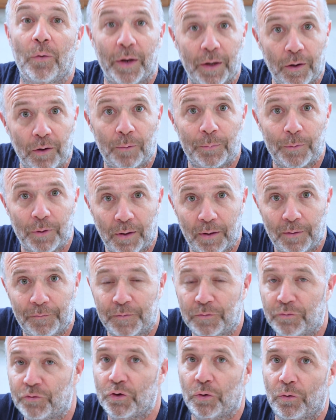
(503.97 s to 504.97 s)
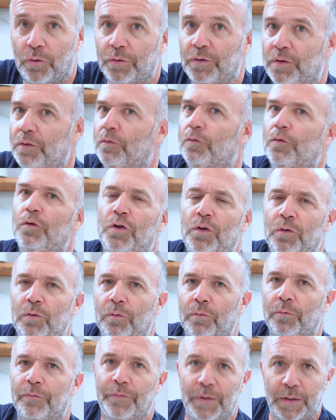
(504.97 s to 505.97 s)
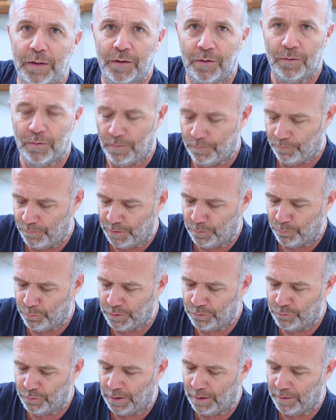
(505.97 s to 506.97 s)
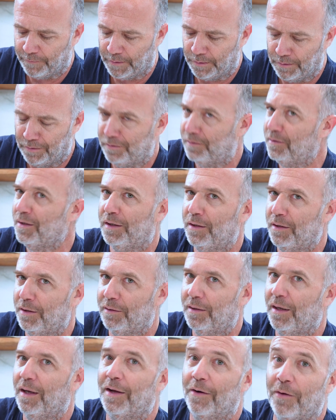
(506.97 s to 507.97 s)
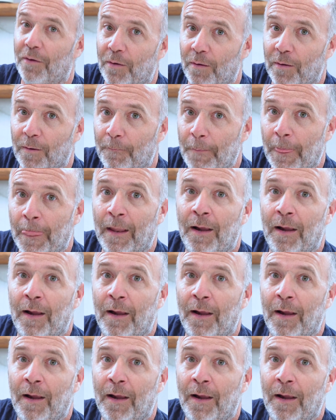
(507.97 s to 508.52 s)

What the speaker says: I hope you have enjoyed this new video in which we haven't kneaded at all,